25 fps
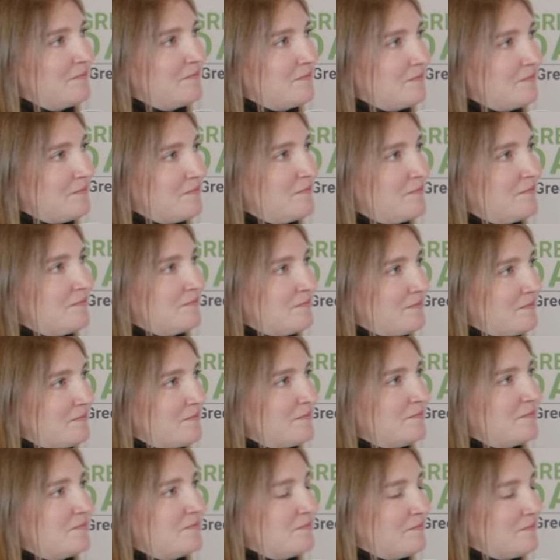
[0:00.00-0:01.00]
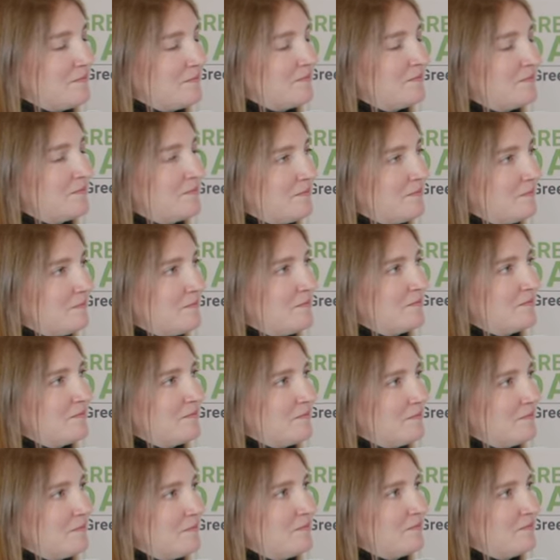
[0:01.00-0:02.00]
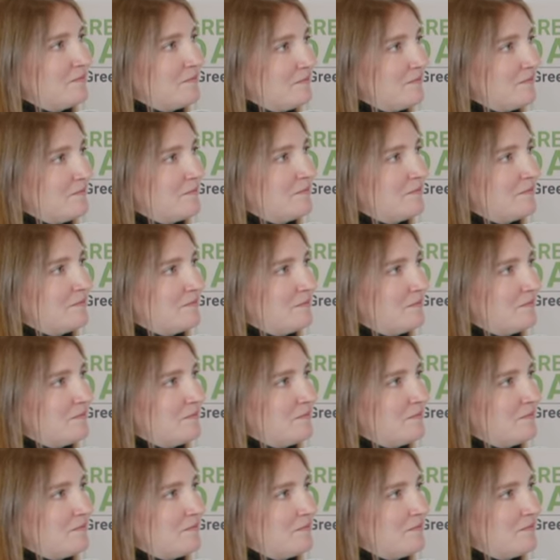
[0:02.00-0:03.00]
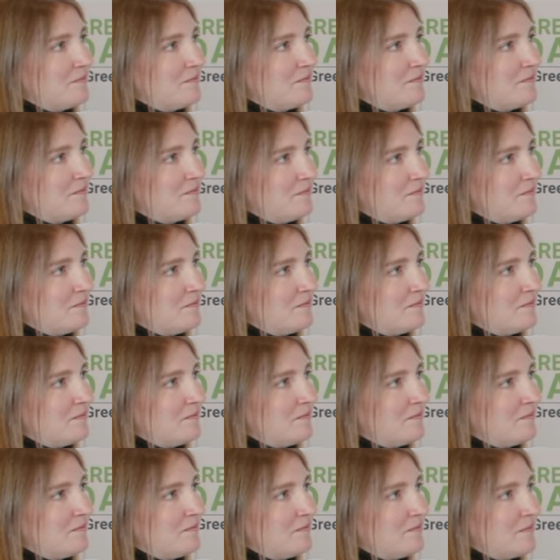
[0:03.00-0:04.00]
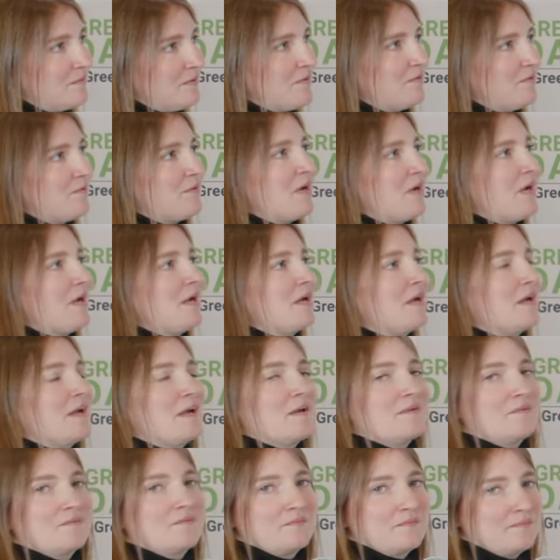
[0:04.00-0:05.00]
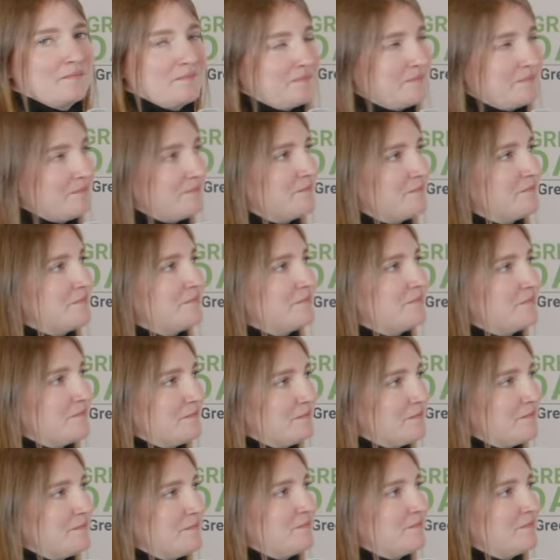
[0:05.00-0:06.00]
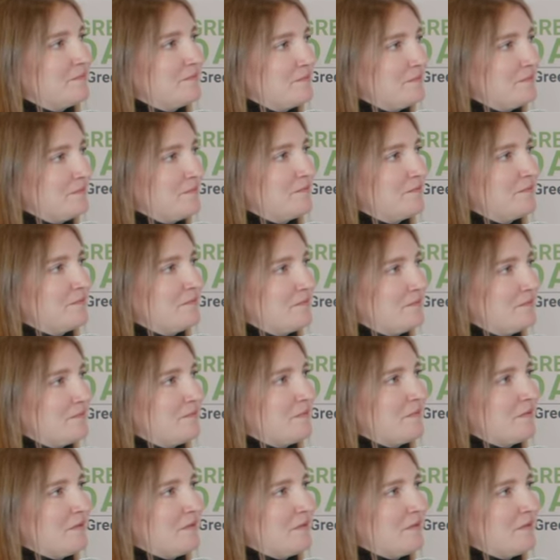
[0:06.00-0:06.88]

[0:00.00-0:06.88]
This person isn't speaking.